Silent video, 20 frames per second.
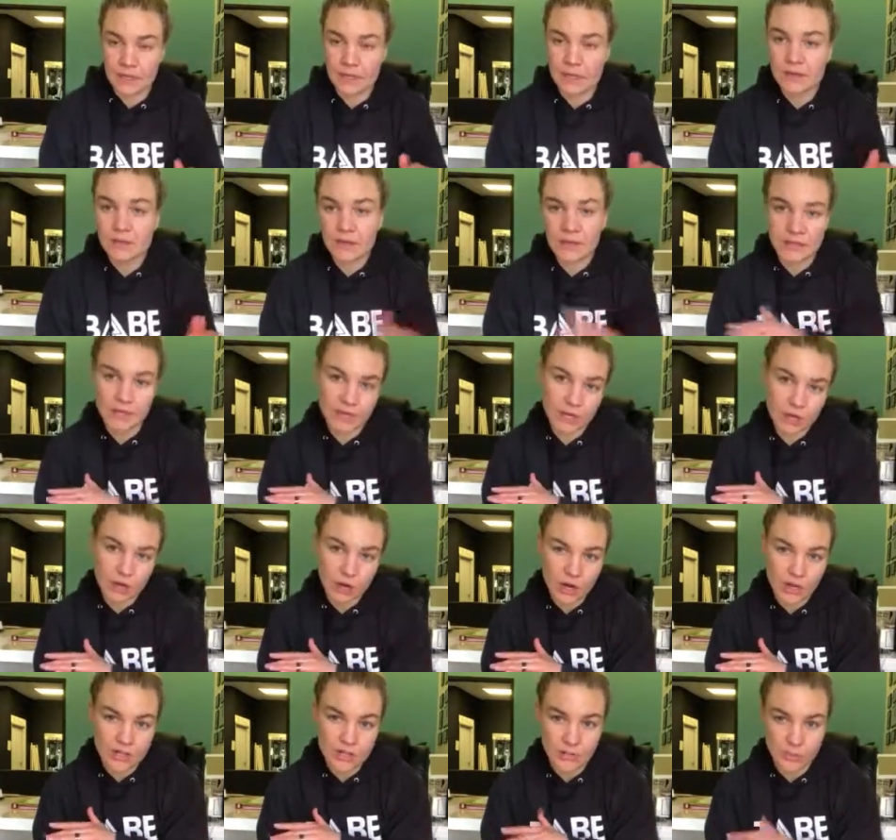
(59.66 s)
evenly
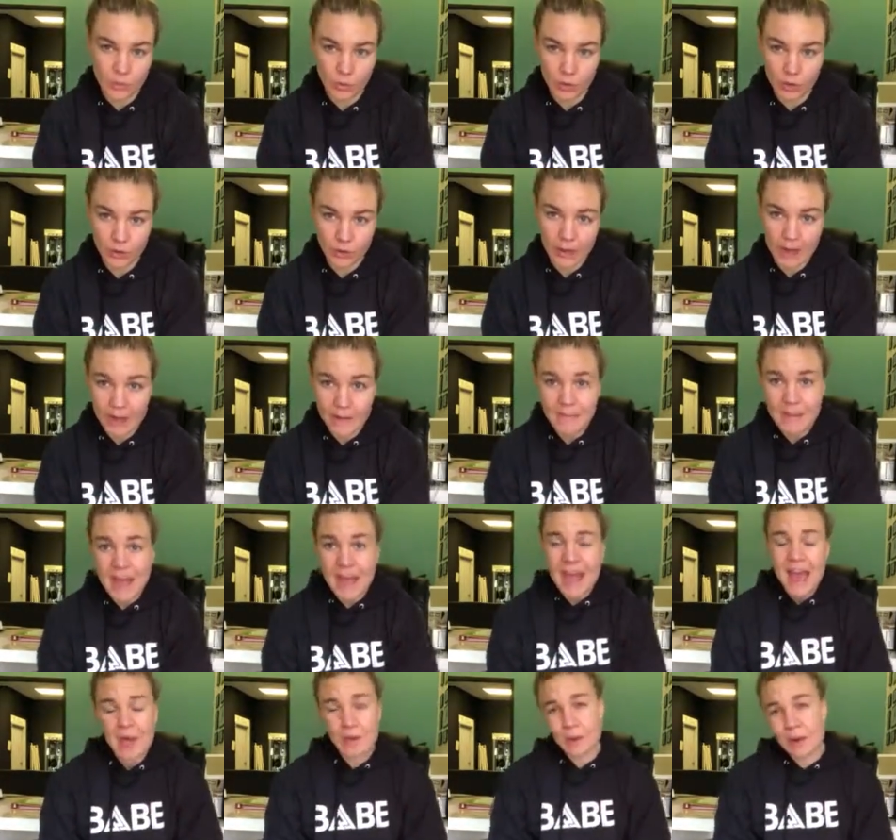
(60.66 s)
across the board, okay?
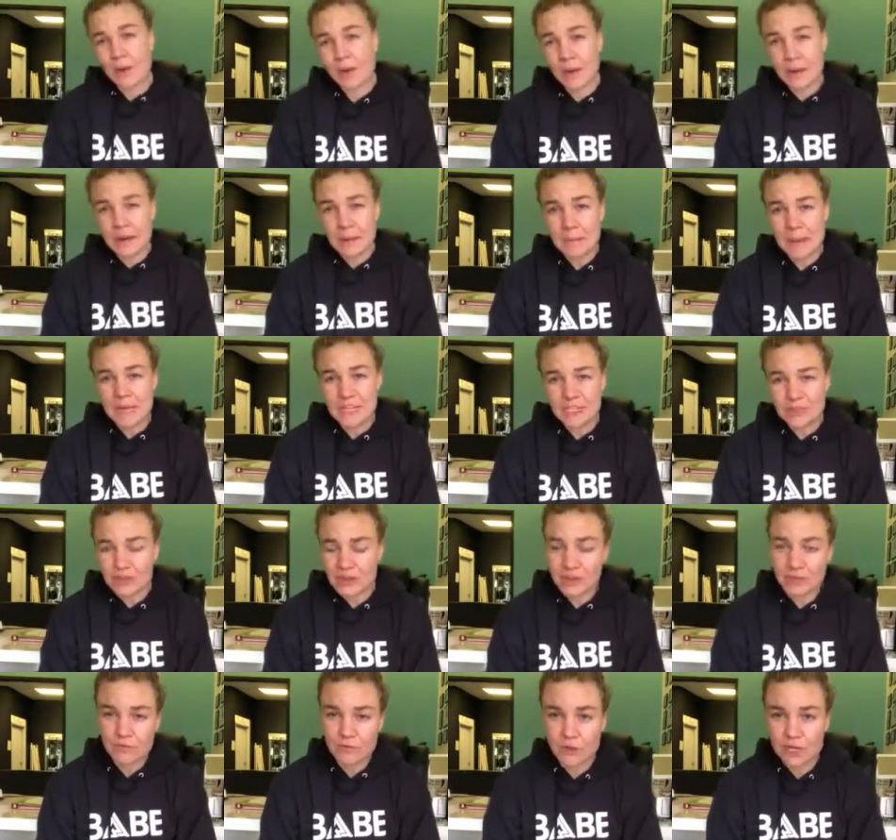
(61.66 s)
And what I recommend
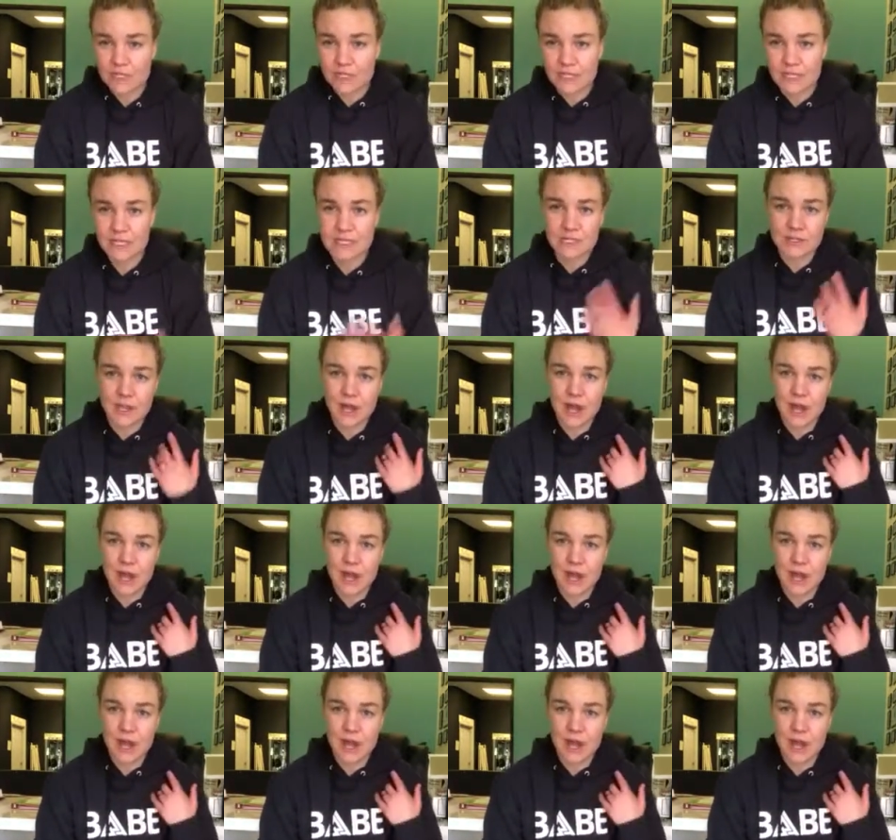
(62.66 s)
doing first is